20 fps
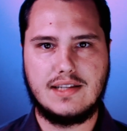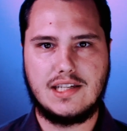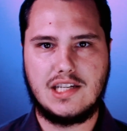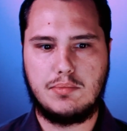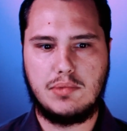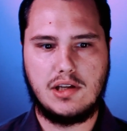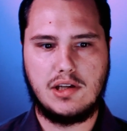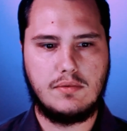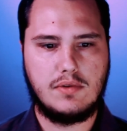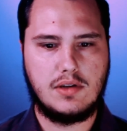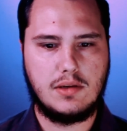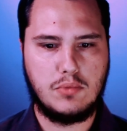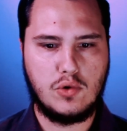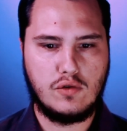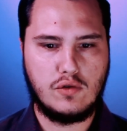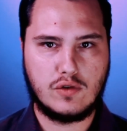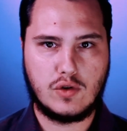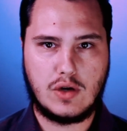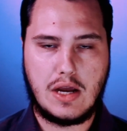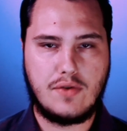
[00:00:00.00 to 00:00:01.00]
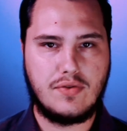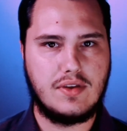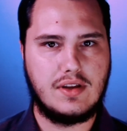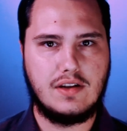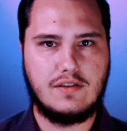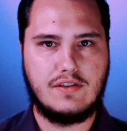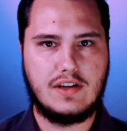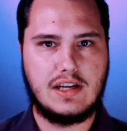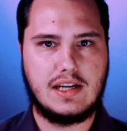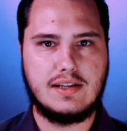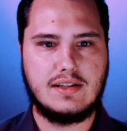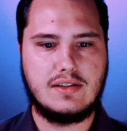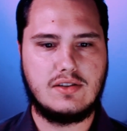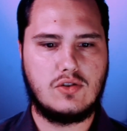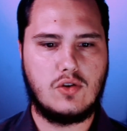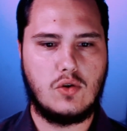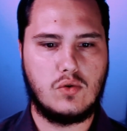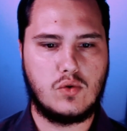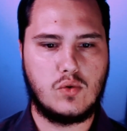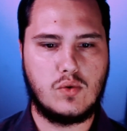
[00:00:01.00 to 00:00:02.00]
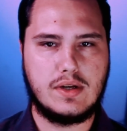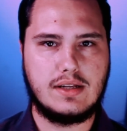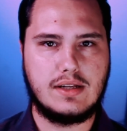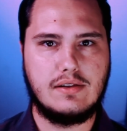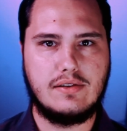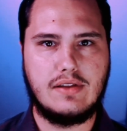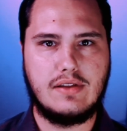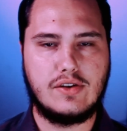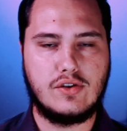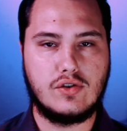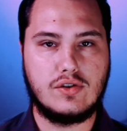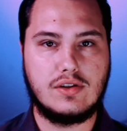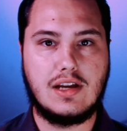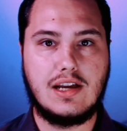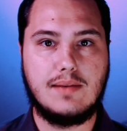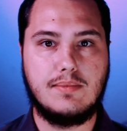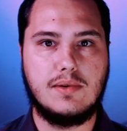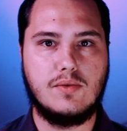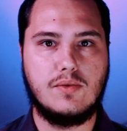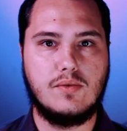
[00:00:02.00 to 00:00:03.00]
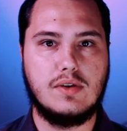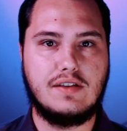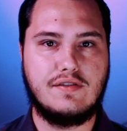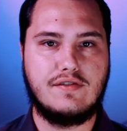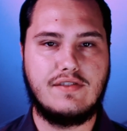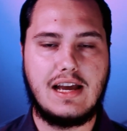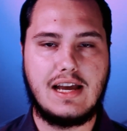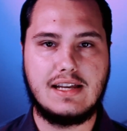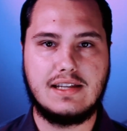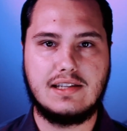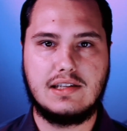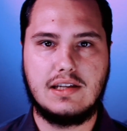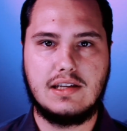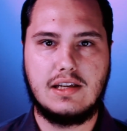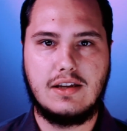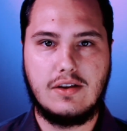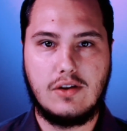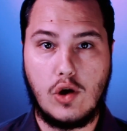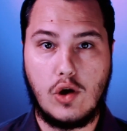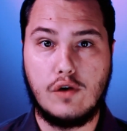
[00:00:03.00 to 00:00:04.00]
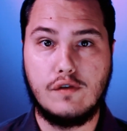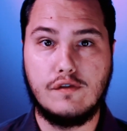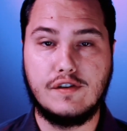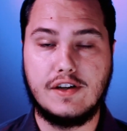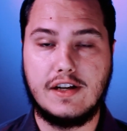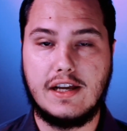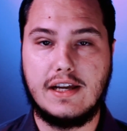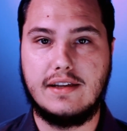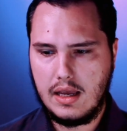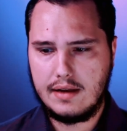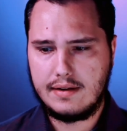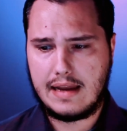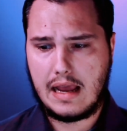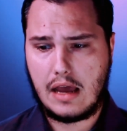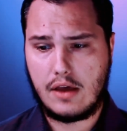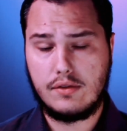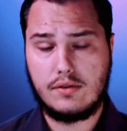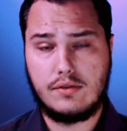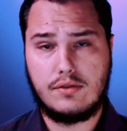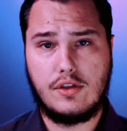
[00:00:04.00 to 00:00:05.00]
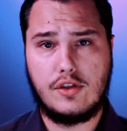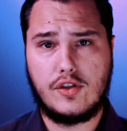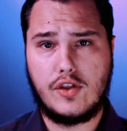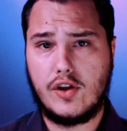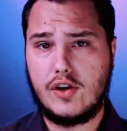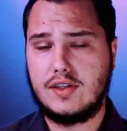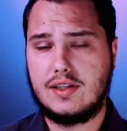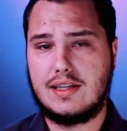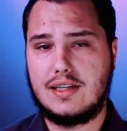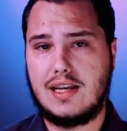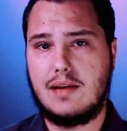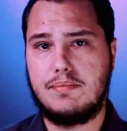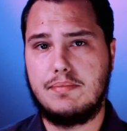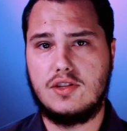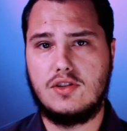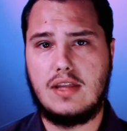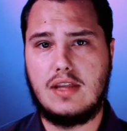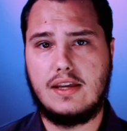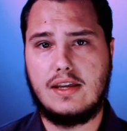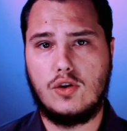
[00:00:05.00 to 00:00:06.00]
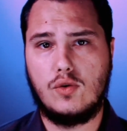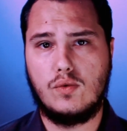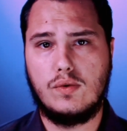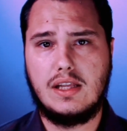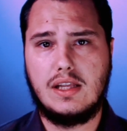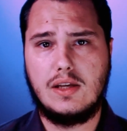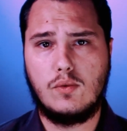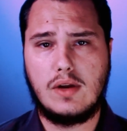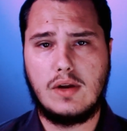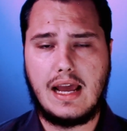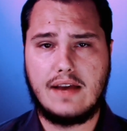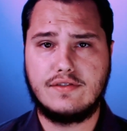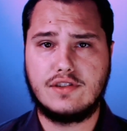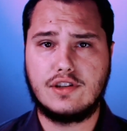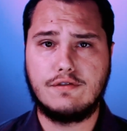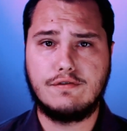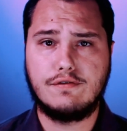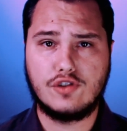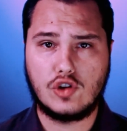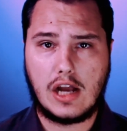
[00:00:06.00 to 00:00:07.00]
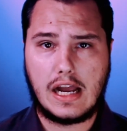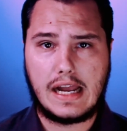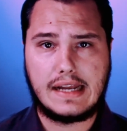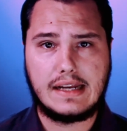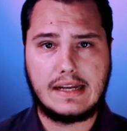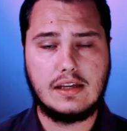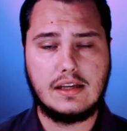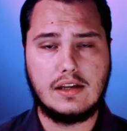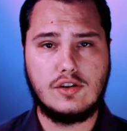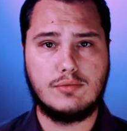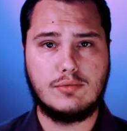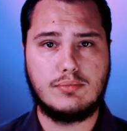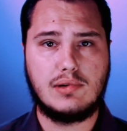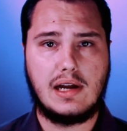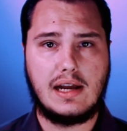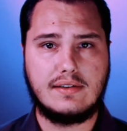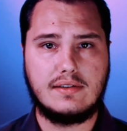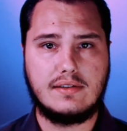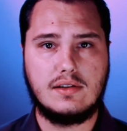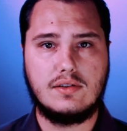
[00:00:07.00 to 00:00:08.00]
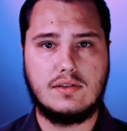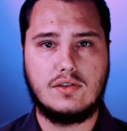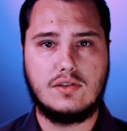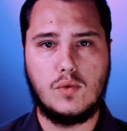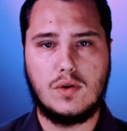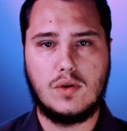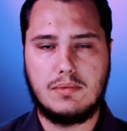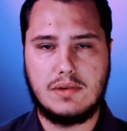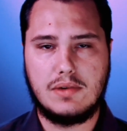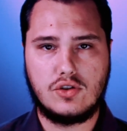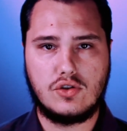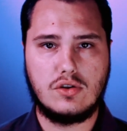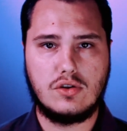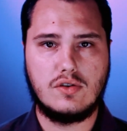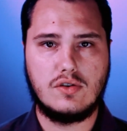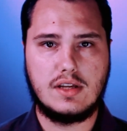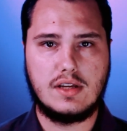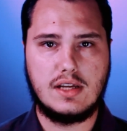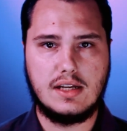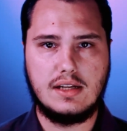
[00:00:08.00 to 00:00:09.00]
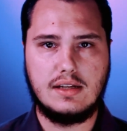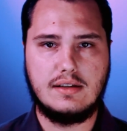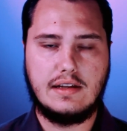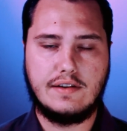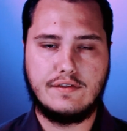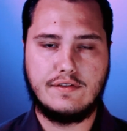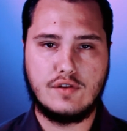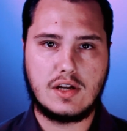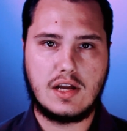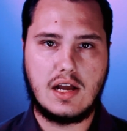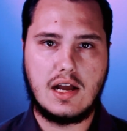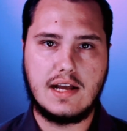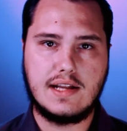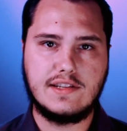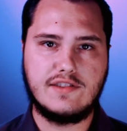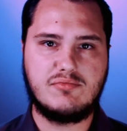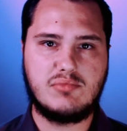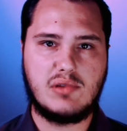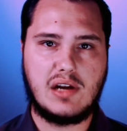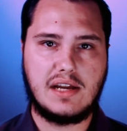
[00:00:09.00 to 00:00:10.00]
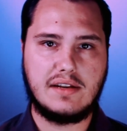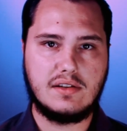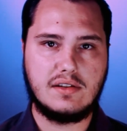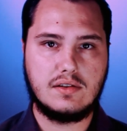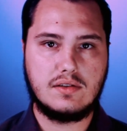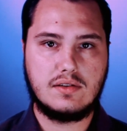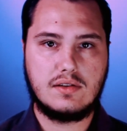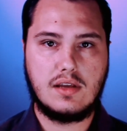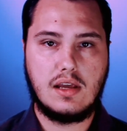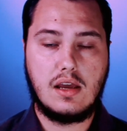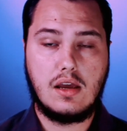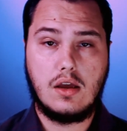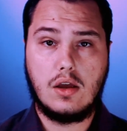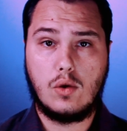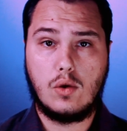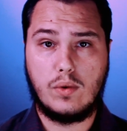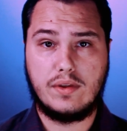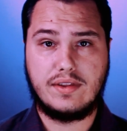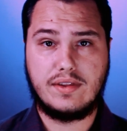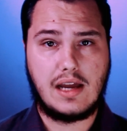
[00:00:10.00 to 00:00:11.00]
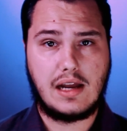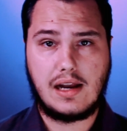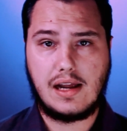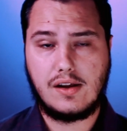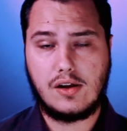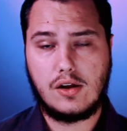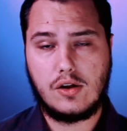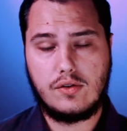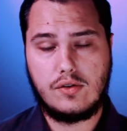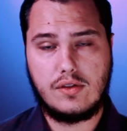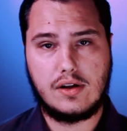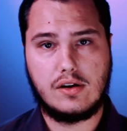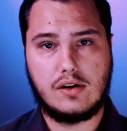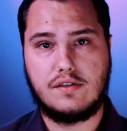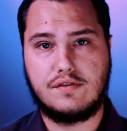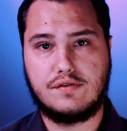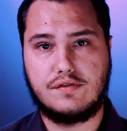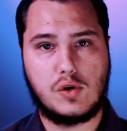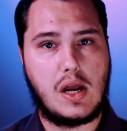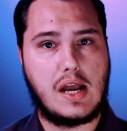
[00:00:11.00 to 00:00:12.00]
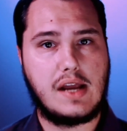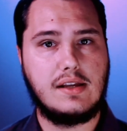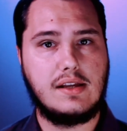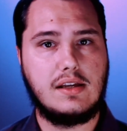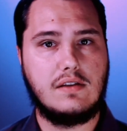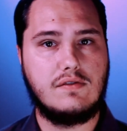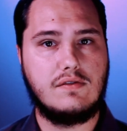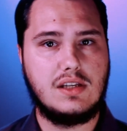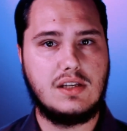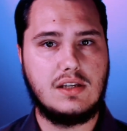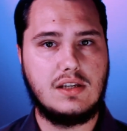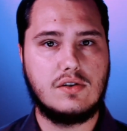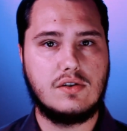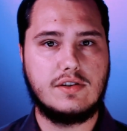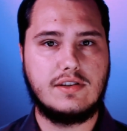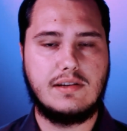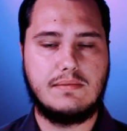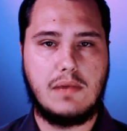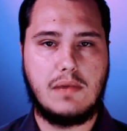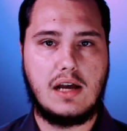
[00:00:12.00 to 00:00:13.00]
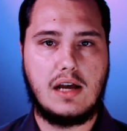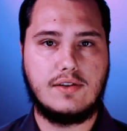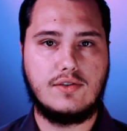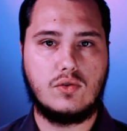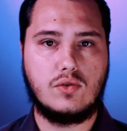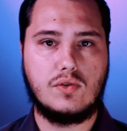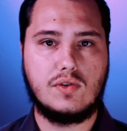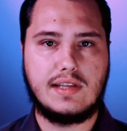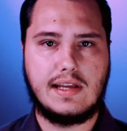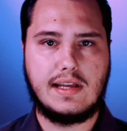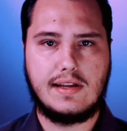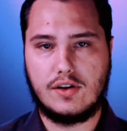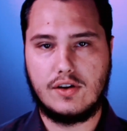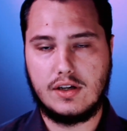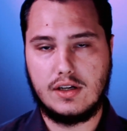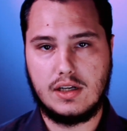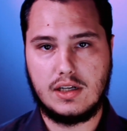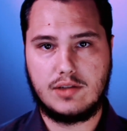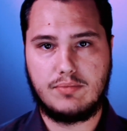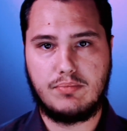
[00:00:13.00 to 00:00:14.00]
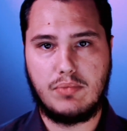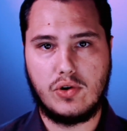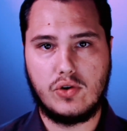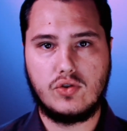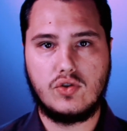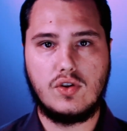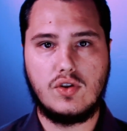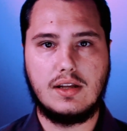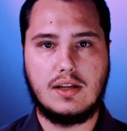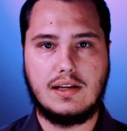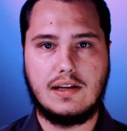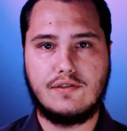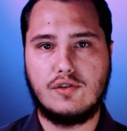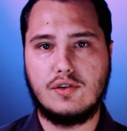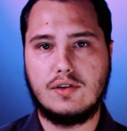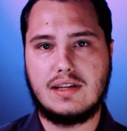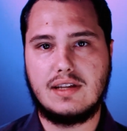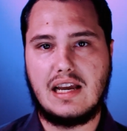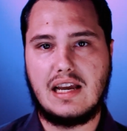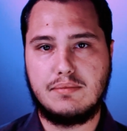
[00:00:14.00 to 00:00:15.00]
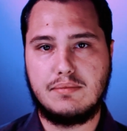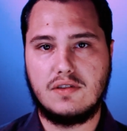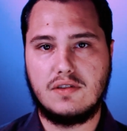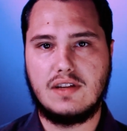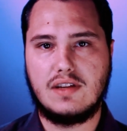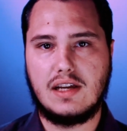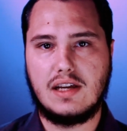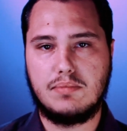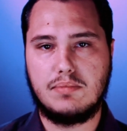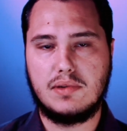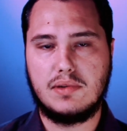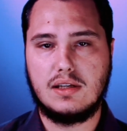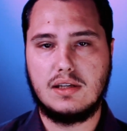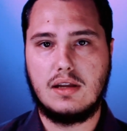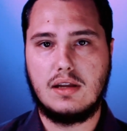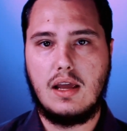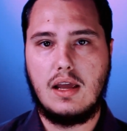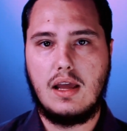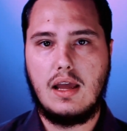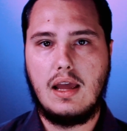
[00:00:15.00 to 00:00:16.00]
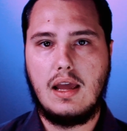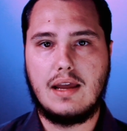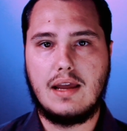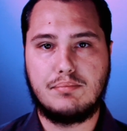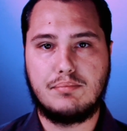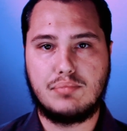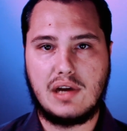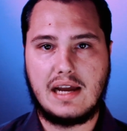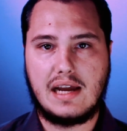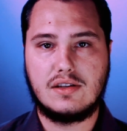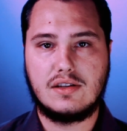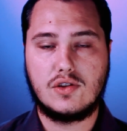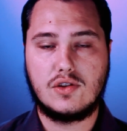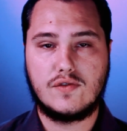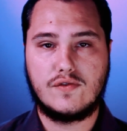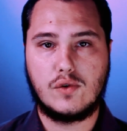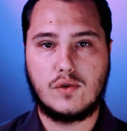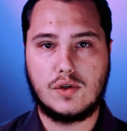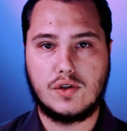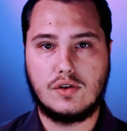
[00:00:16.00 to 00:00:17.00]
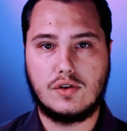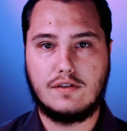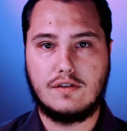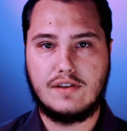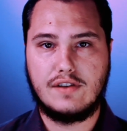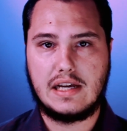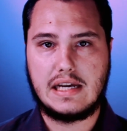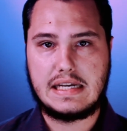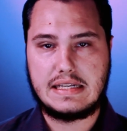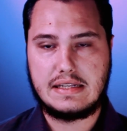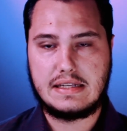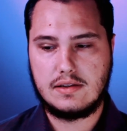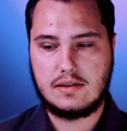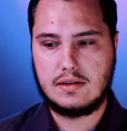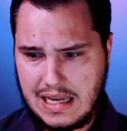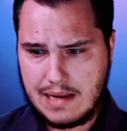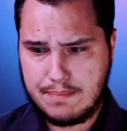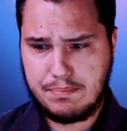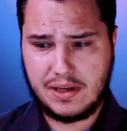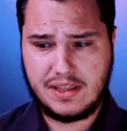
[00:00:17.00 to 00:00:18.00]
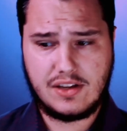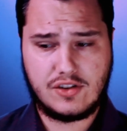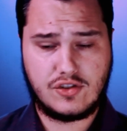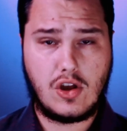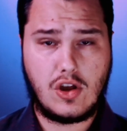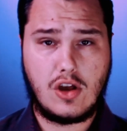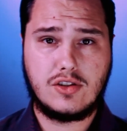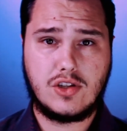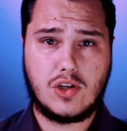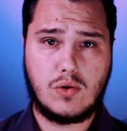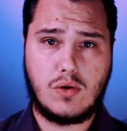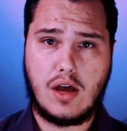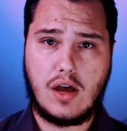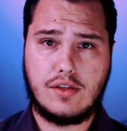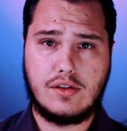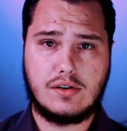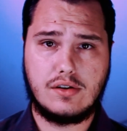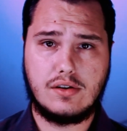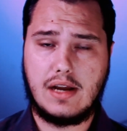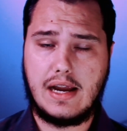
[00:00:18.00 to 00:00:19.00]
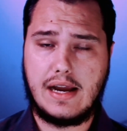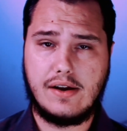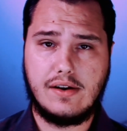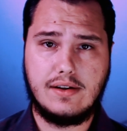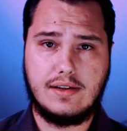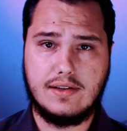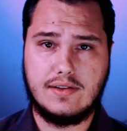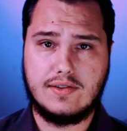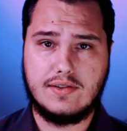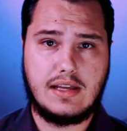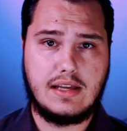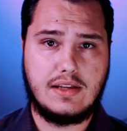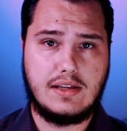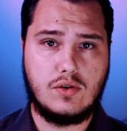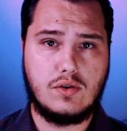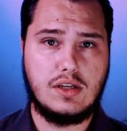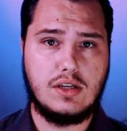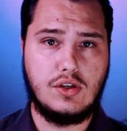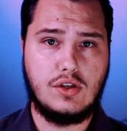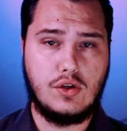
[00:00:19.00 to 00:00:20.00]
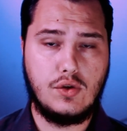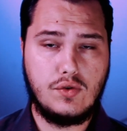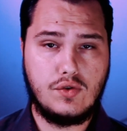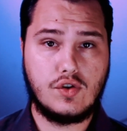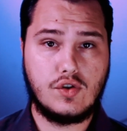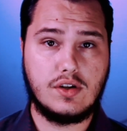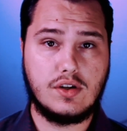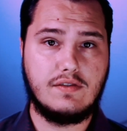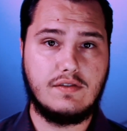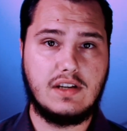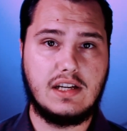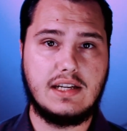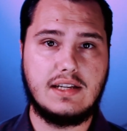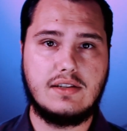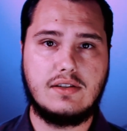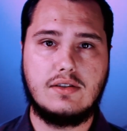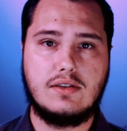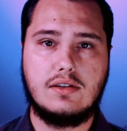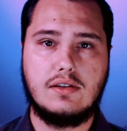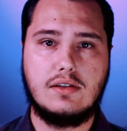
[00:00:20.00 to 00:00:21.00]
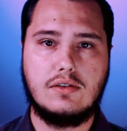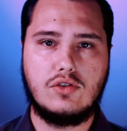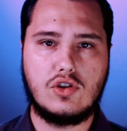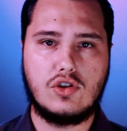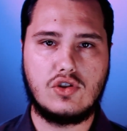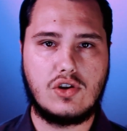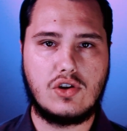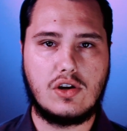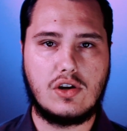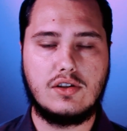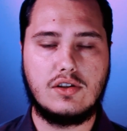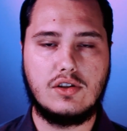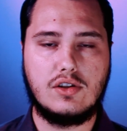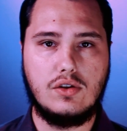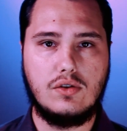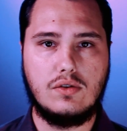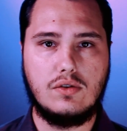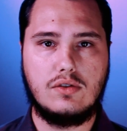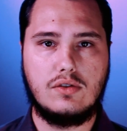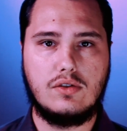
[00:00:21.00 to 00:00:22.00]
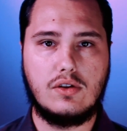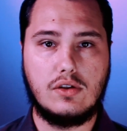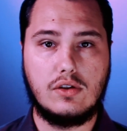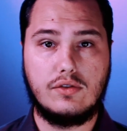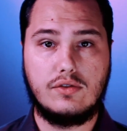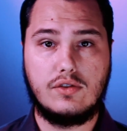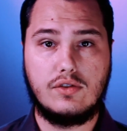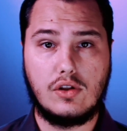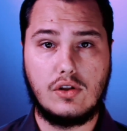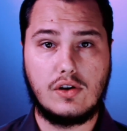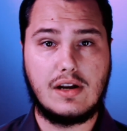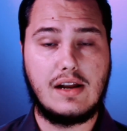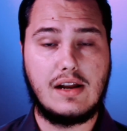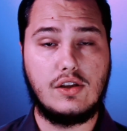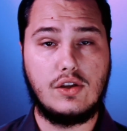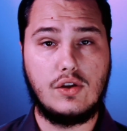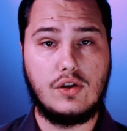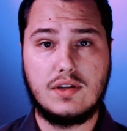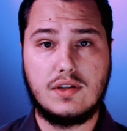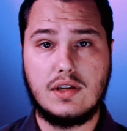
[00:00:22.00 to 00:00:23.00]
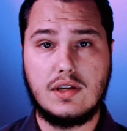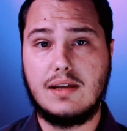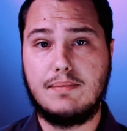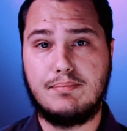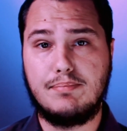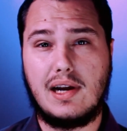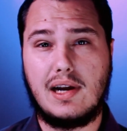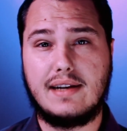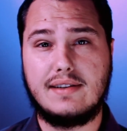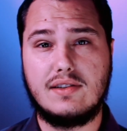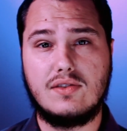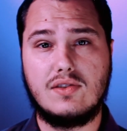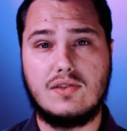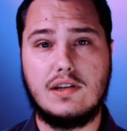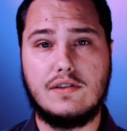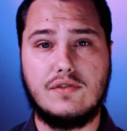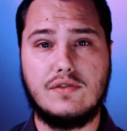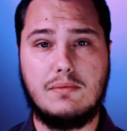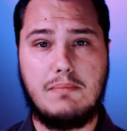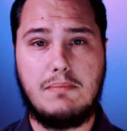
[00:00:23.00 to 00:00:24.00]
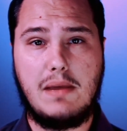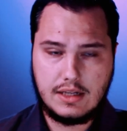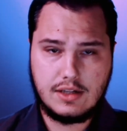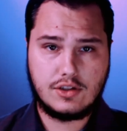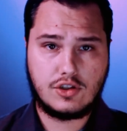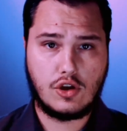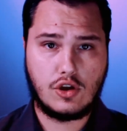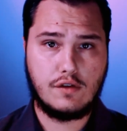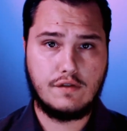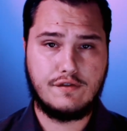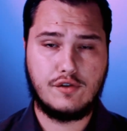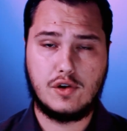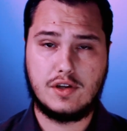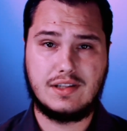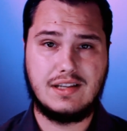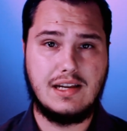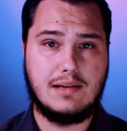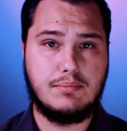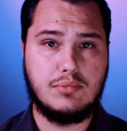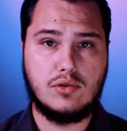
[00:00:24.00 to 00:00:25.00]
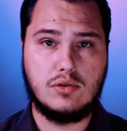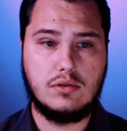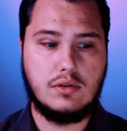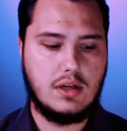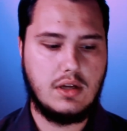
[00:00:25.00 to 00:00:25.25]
be able to move around the device so quickly that you're typing really fast overnight. Now, the third step is that you really want to have some variety in your practice. You want to make sure you're getting different kinds of practice. With .io, there are a variety of tiers and modules that are going to expose you to different types of typing and practice for your device. But there's also other areas that you can use your device to start to learn how to use it and practice different methods. So, for example,